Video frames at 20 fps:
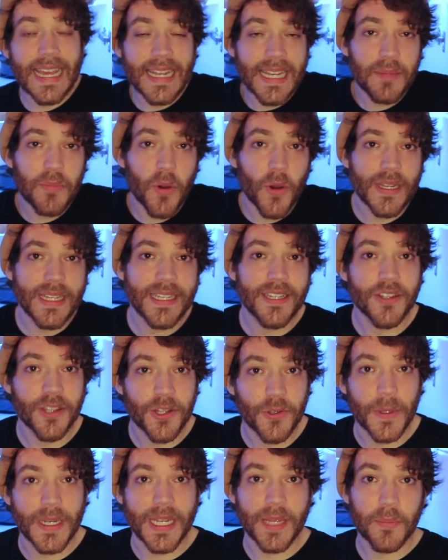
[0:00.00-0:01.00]
anybody can
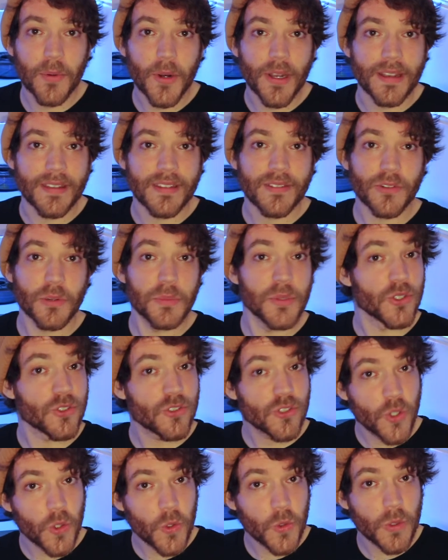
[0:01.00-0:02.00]
3D print from your
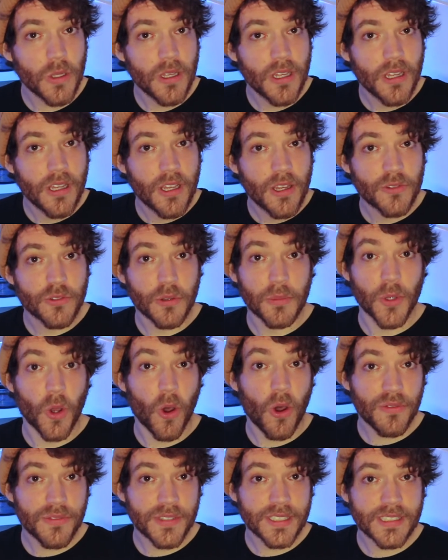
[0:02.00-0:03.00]
school, from your
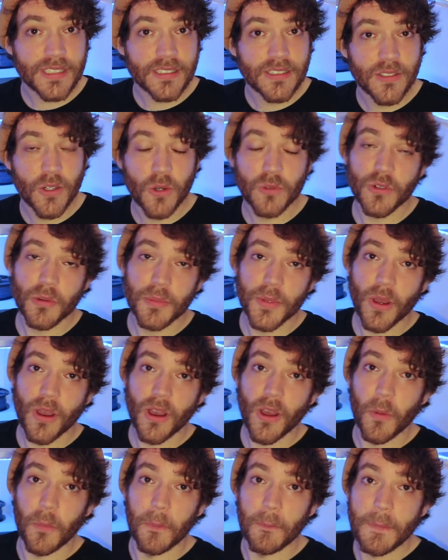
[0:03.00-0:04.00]
office, or from your
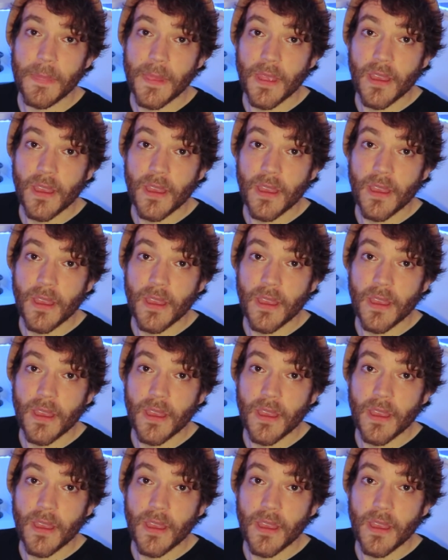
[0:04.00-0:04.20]
home.